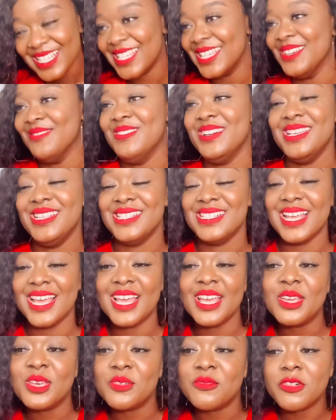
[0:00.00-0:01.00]
but he's like,
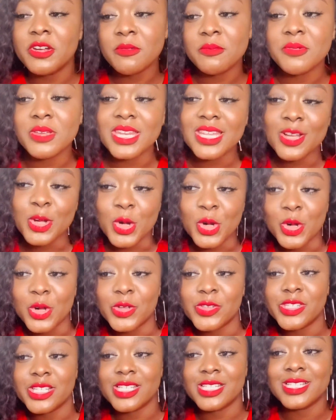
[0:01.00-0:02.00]
you're very pretty girl,
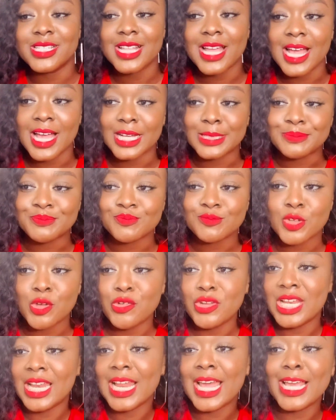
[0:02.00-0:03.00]
this, that, really
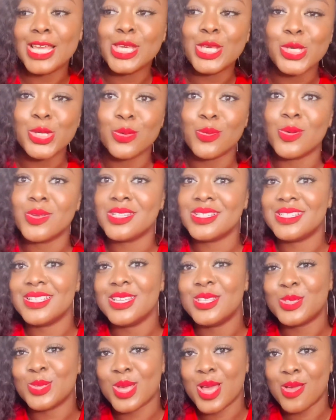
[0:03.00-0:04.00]
like you, all this take
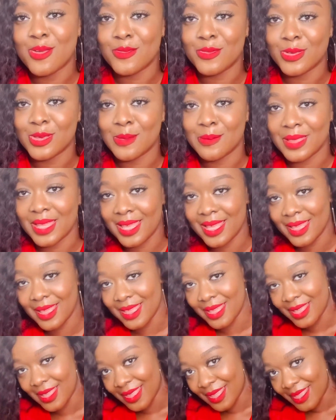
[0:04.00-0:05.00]
to have you. I'm like,
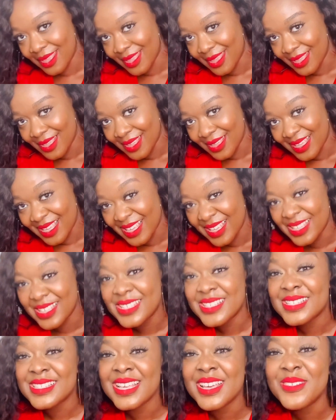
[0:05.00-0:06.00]
you
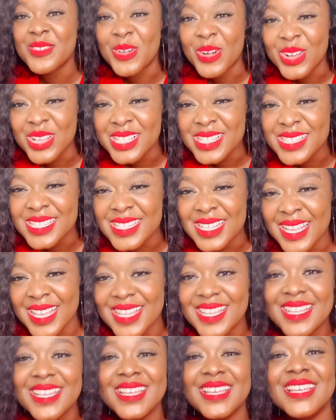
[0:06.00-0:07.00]
say what?
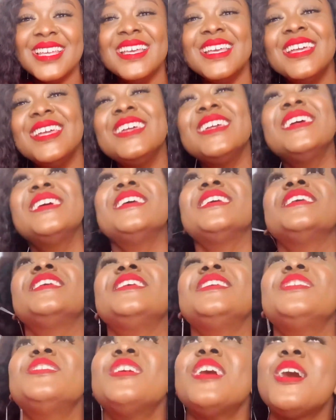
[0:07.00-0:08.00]
You
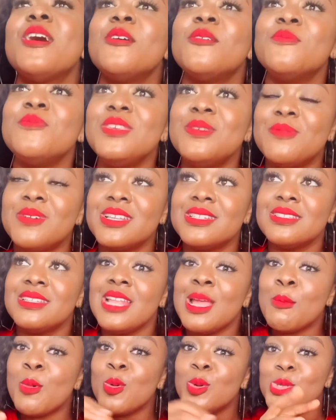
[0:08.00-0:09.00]
know how me personally, I'm
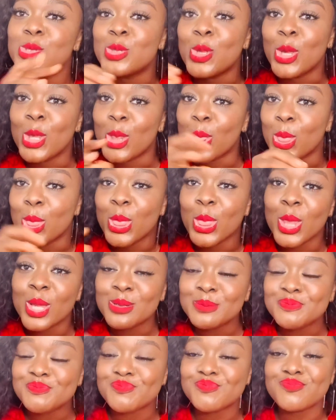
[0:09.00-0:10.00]
always talking,
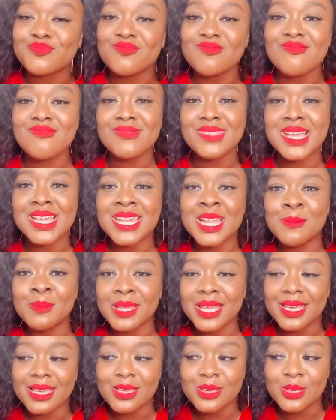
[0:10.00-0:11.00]
and I'm
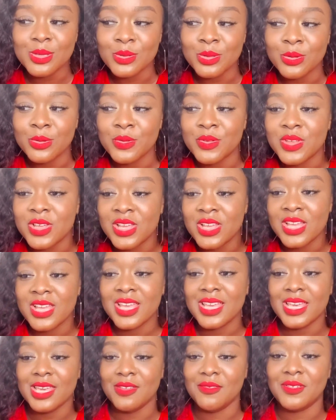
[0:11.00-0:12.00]
like, you know,
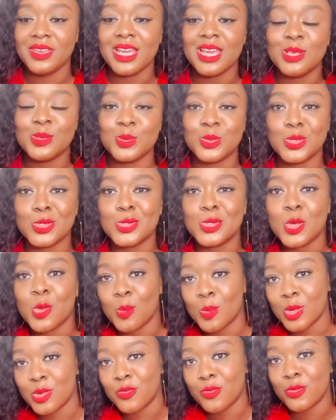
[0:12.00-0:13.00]
if guys would just come up
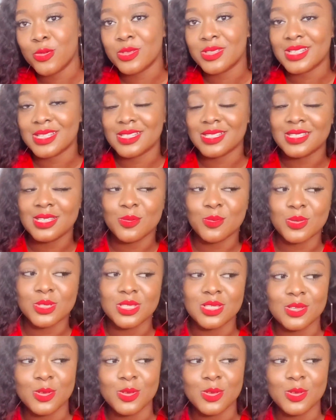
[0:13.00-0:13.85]
front and say what they